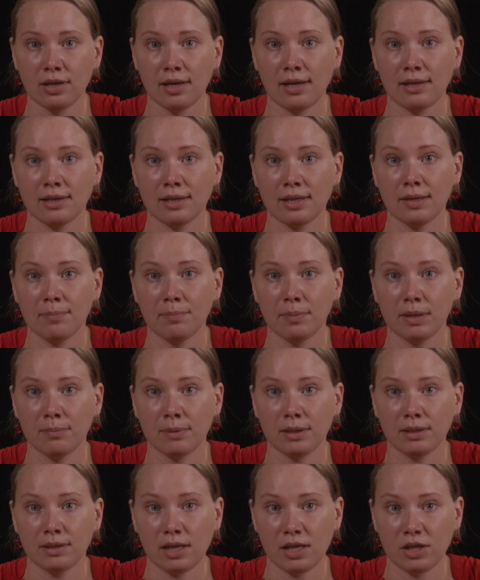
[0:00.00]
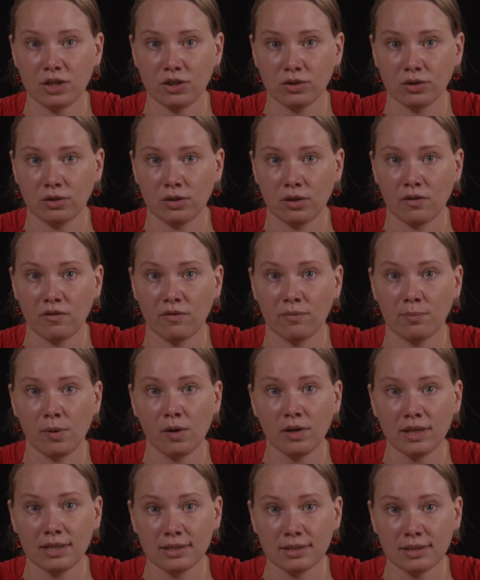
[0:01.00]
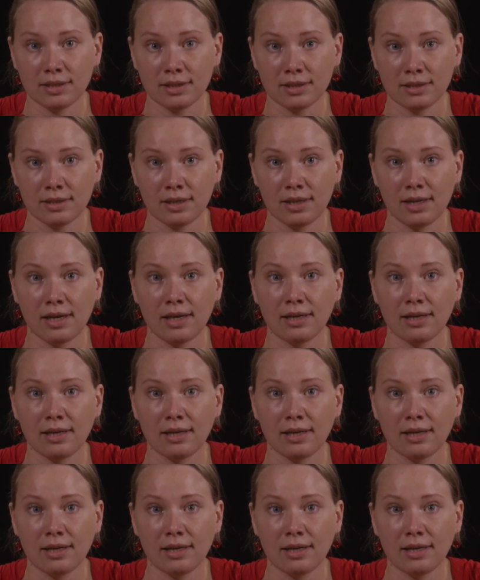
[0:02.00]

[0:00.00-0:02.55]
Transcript: and implementation of policies